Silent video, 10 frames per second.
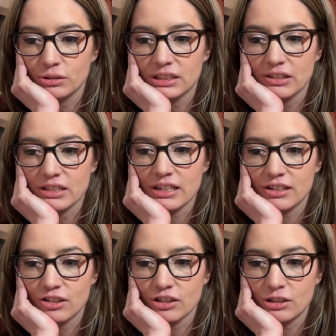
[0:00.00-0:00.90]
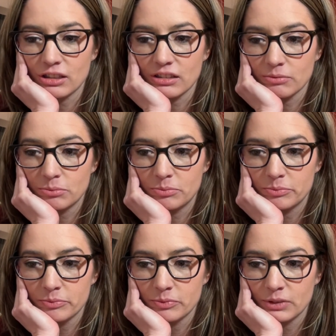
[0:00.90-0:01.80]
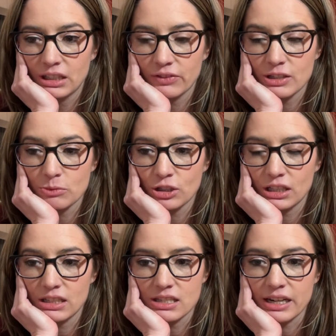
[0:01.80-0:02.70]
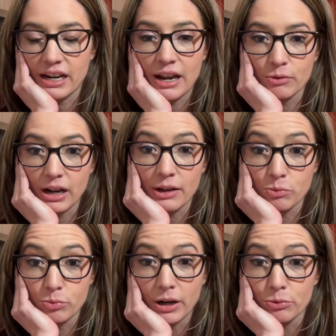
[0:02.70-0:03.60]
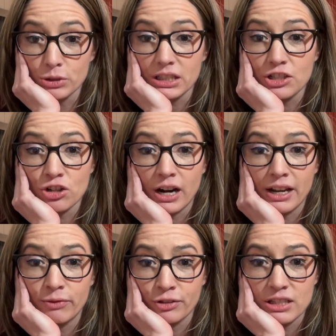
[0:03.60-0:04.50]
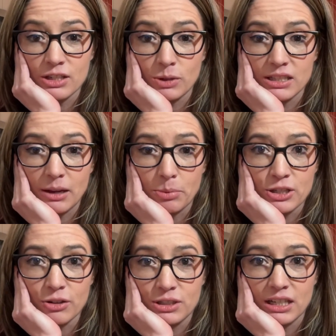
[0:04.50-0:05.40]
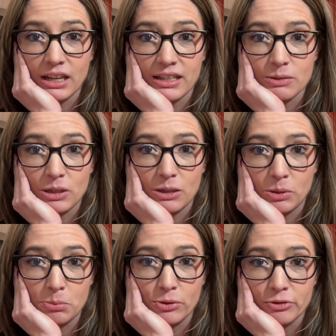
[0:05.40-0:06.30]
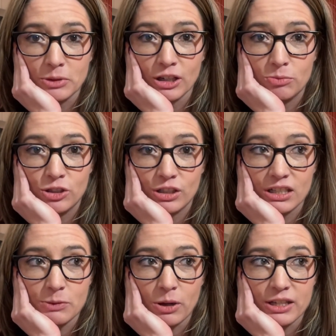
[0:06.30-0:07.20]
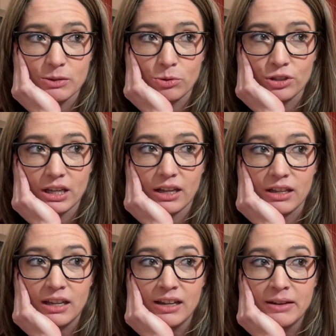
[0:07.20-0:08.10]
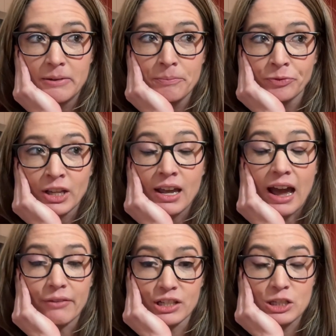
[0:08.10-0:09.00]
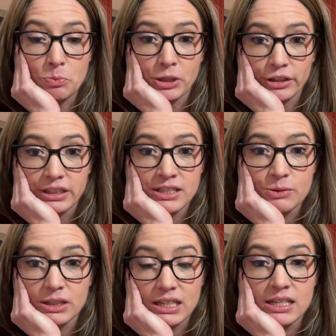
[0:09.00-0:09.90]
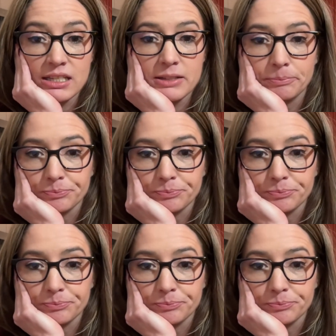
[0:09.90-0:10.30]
It sounds like you're gonna give some good insight. I really tried for this week's episode to get as many people from the community as possible that have experience with this.